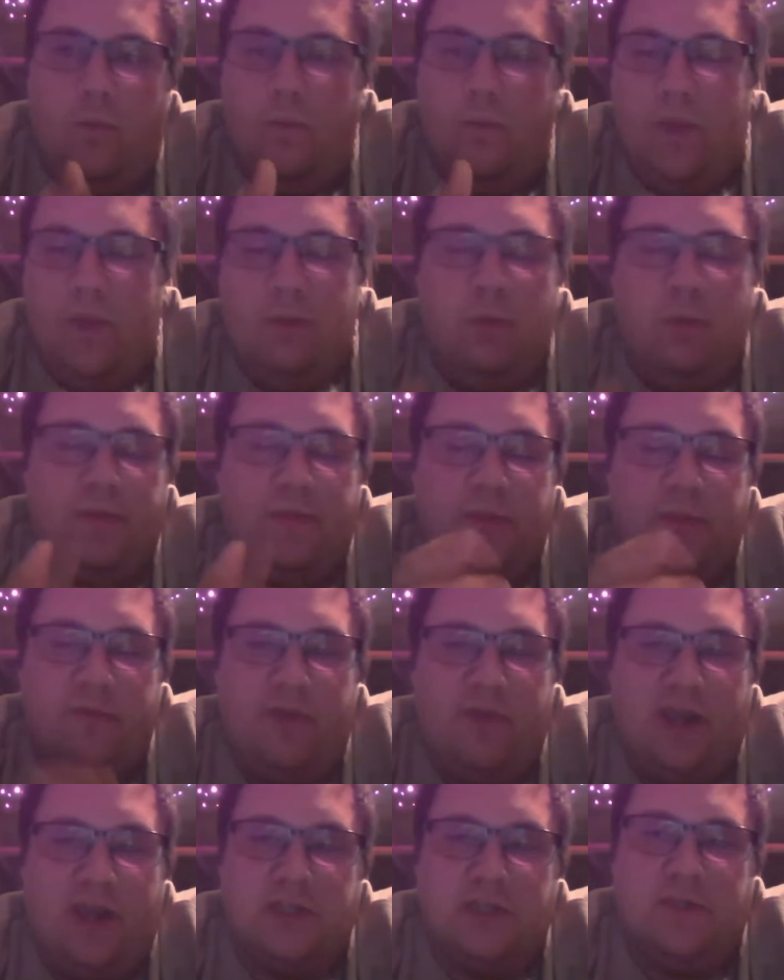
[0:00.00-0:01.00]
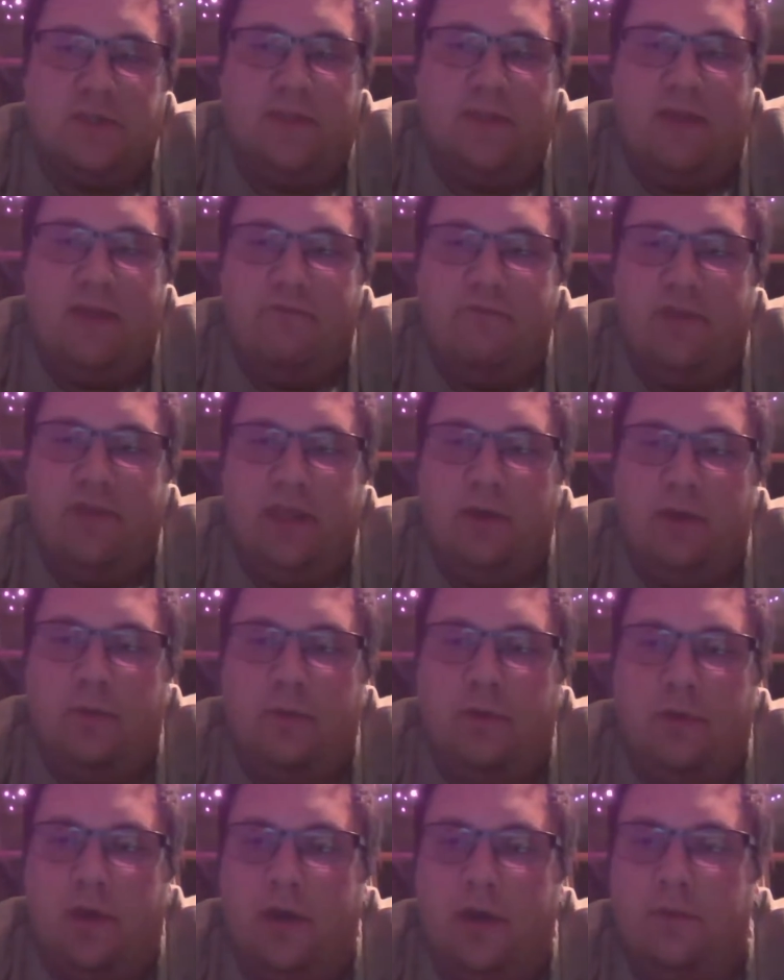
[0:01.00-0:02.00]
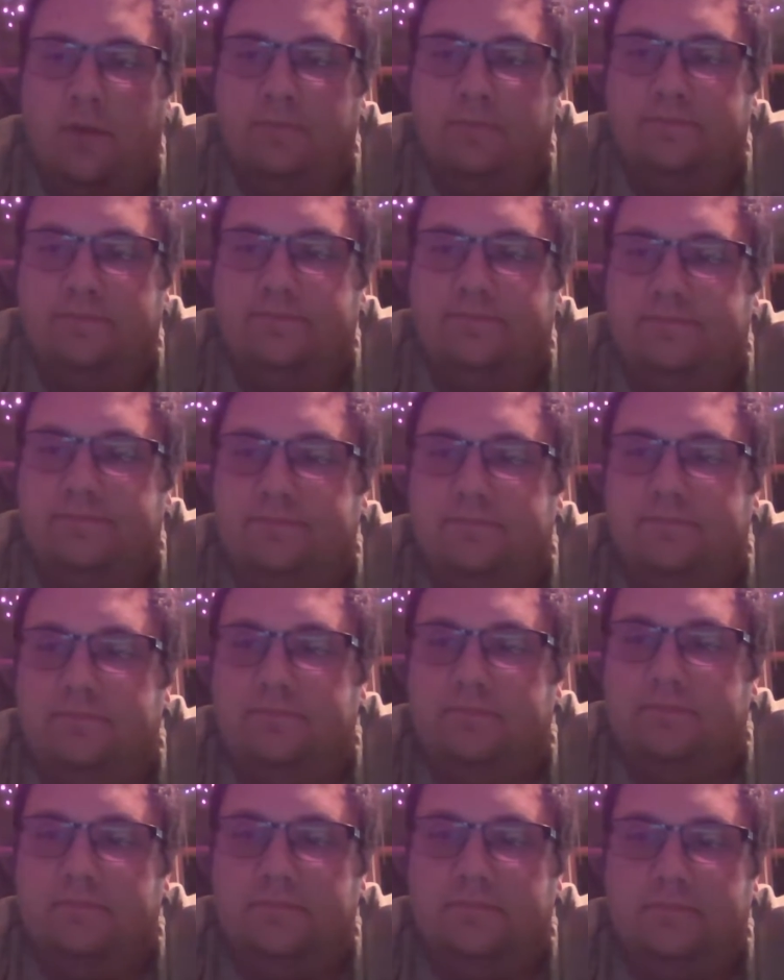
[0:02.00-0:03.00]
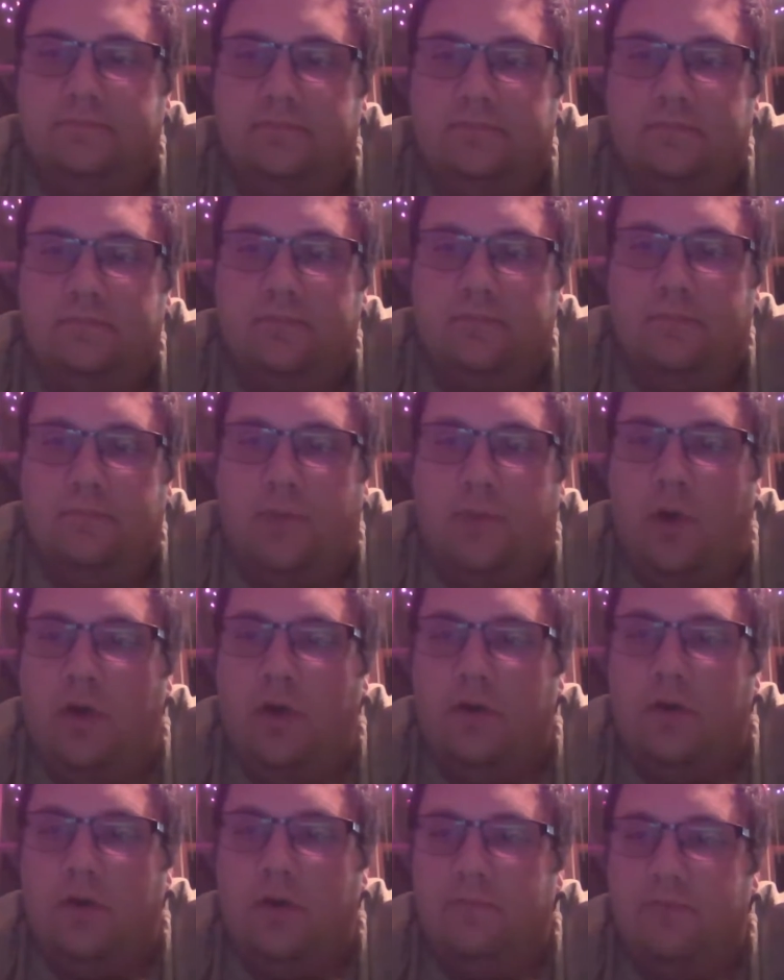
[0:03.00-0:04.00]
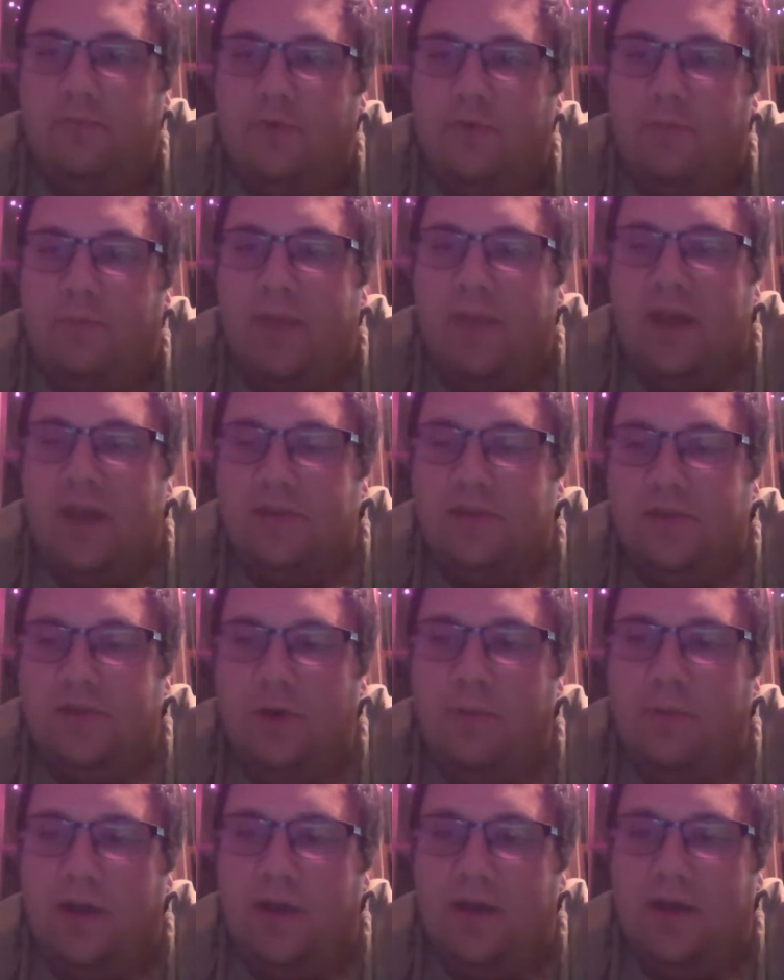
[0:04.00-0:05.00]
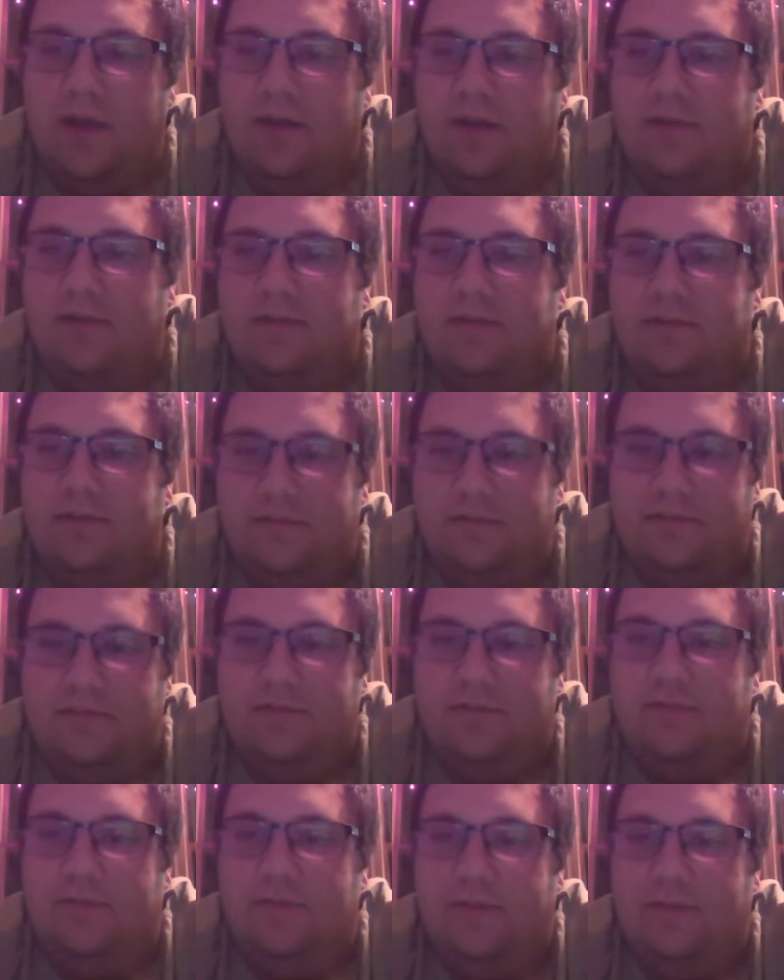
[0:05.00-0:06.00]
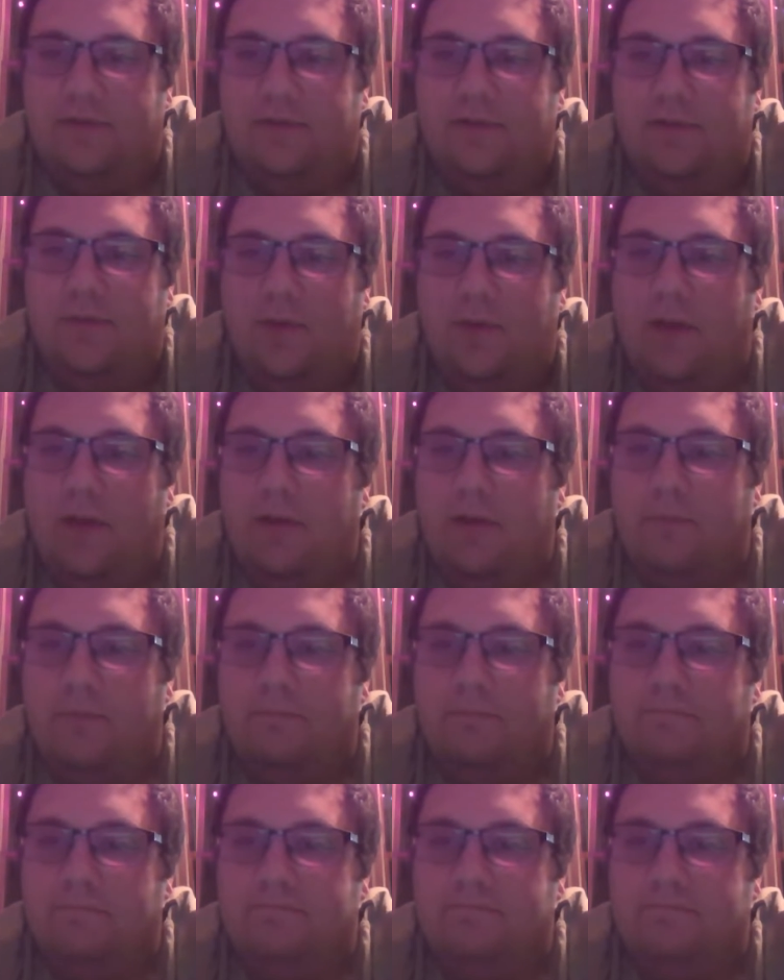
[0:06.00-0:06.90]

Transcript: in what direction that video will go. Paul From Manitoba, huh? Welcome.